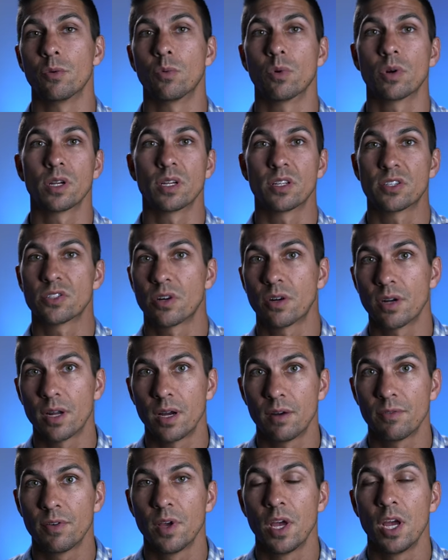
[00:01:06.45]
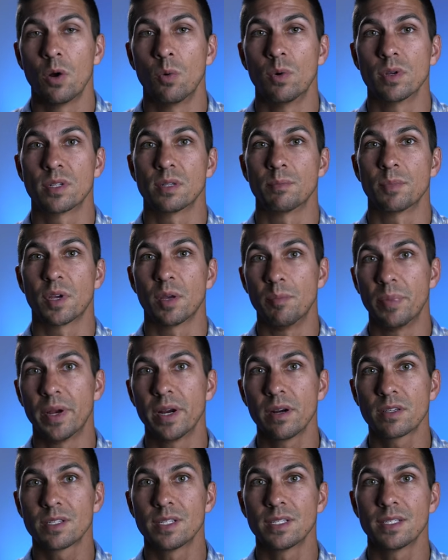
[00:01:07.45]
We're gonna start off with some
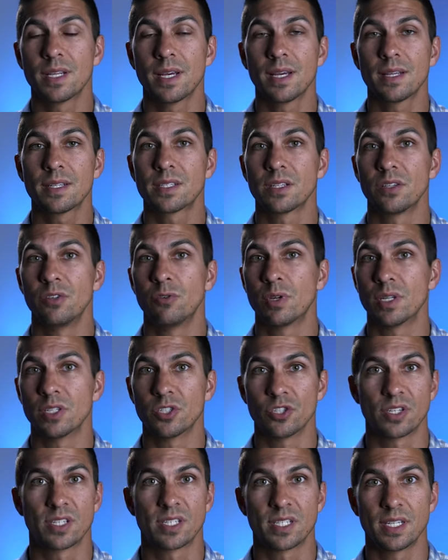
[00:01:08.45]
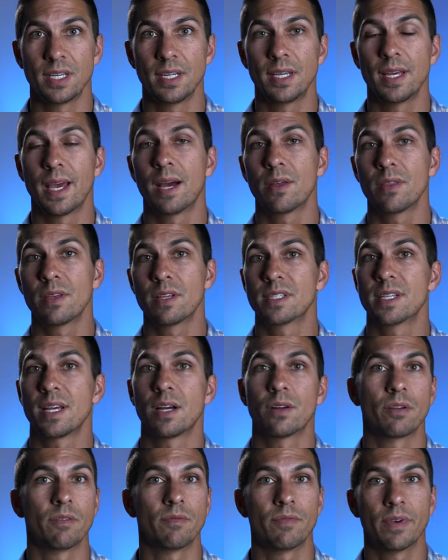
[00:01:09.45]
comparison tests so you can just see how they
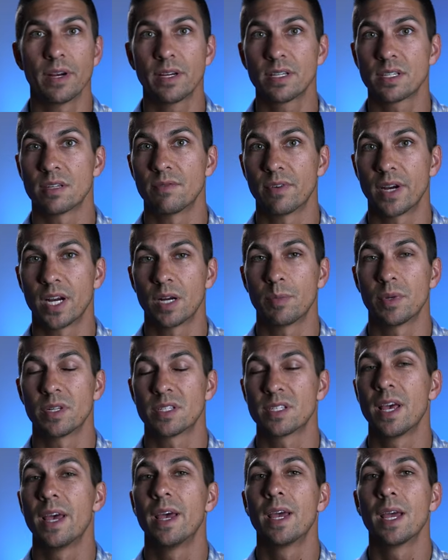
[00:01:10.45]
sound in various environments,